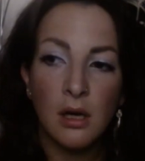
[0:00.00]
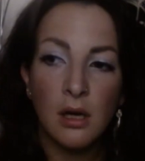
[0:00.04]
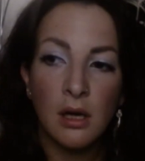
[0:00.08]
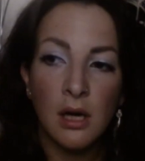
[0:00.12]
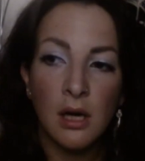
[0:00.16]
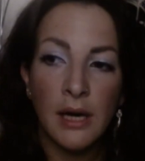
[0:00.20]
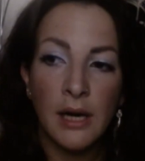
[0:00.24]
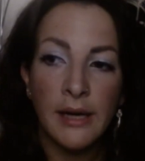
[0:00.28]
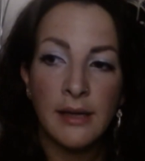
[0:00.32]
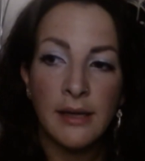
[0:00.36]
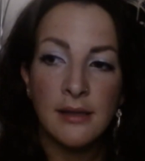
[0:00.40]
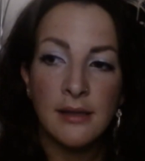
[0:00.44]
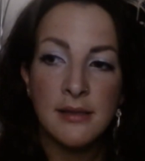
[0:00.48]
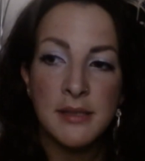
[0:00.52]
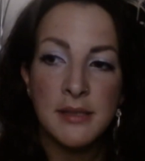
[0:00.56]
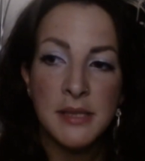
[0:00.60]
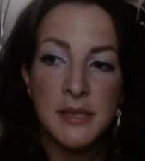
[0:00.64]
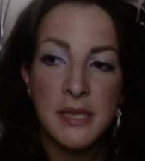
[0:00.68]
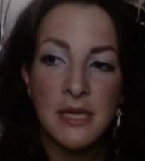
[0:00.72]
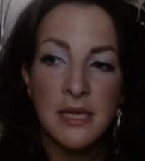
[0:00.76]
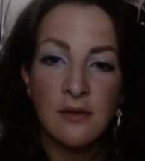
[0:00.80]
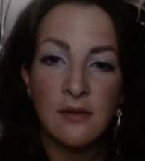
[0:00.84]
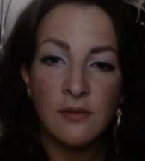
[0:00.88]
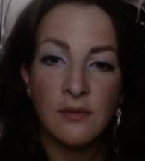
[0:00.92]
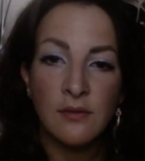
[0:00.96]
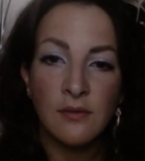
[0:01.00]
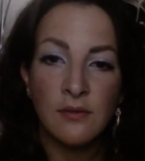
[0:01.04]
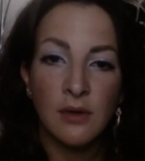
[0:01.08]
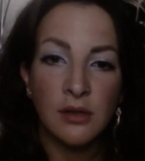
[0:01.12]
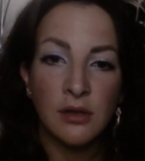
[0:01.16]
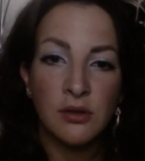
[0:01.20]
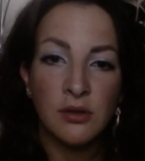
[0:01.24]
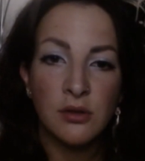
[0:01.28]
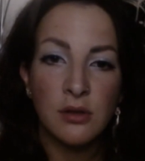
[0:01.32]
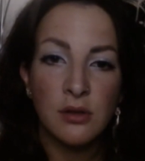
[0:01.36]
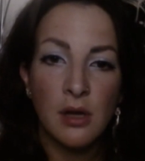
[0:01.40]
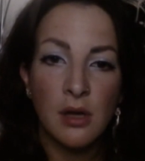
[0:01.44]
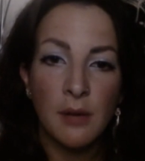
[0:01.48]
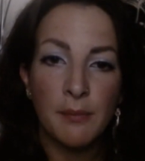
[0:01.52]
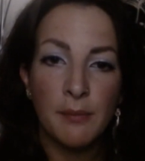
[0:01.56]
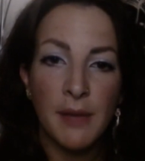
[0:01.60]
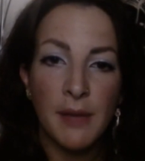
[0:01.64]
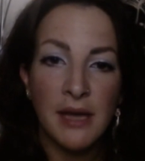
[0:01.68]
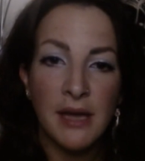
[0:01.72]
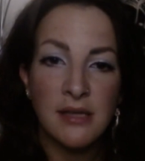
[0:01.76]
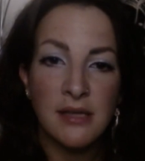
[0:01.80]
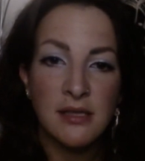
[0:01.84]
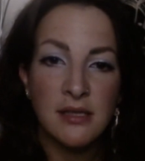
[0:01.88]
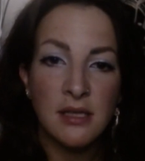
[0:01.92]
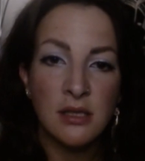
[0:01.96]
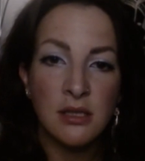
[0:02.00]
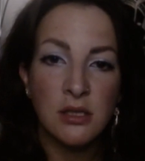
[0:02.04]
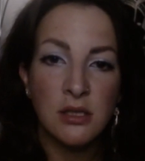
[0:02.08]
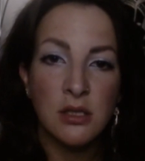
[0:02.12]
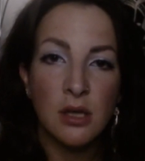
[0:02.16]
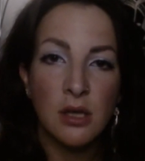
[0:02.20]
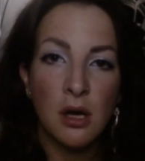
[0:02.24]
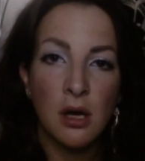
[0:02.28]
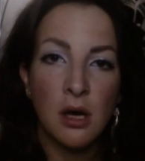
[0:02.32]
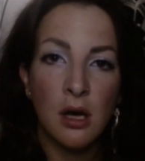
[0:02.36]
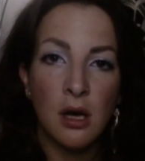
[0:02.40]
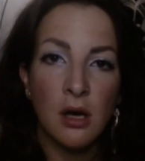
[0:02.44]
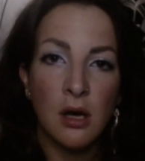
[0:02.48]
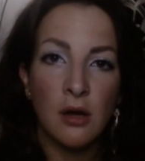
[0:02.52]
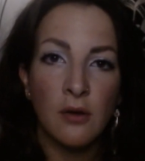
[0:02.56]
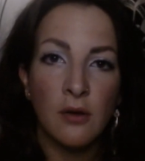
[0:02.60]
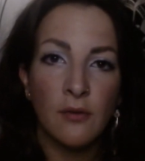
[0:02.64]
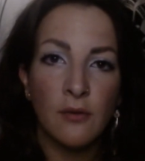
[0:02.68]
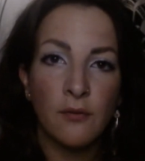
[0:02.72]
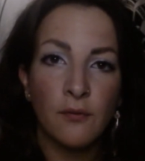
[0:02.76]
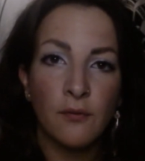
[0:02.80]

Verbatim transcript: I received a, a message uh,